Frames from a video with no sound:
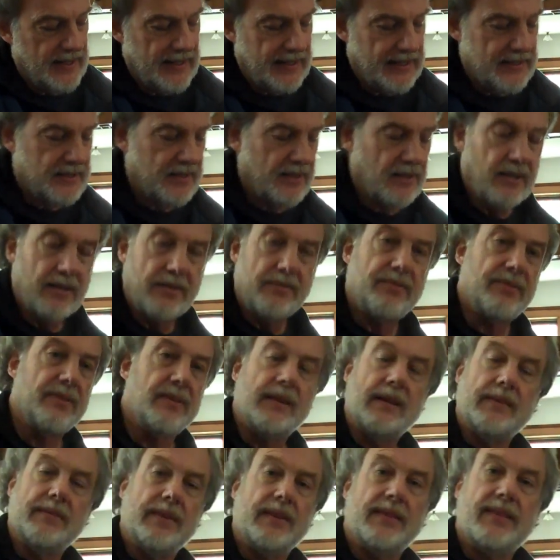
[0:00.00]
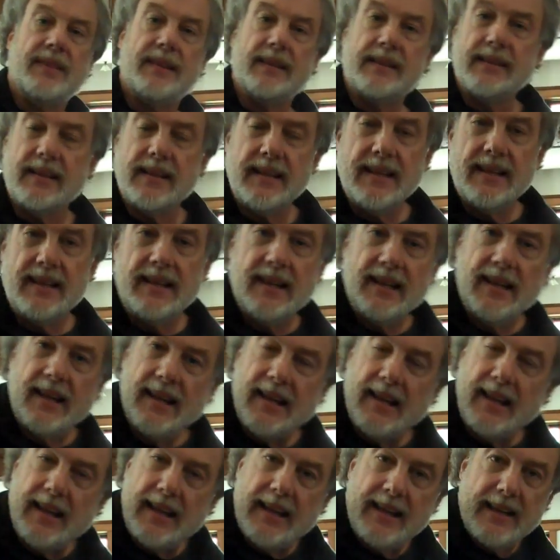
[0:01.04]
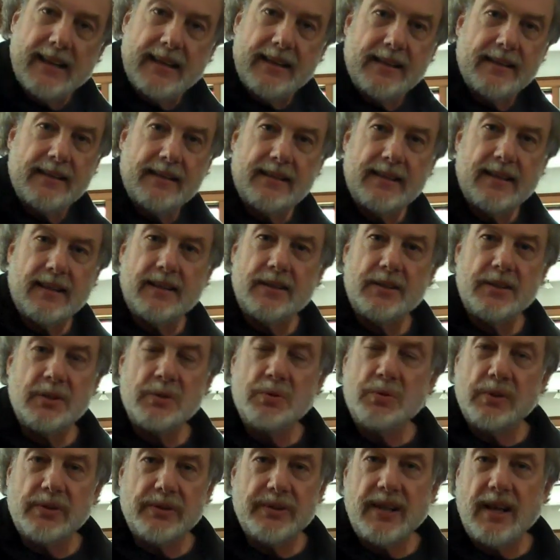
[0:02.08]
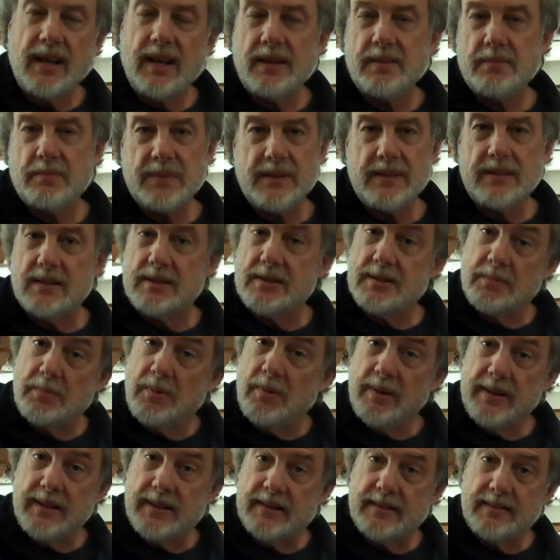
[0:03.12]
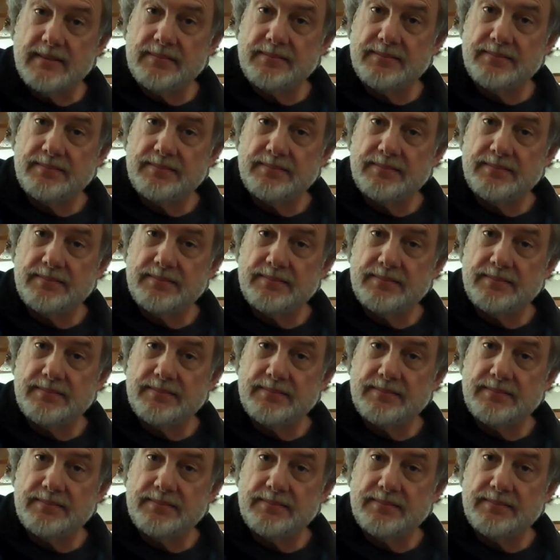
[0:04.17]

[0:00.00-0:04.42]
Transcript: It's good for everything, and you will not be disappointed.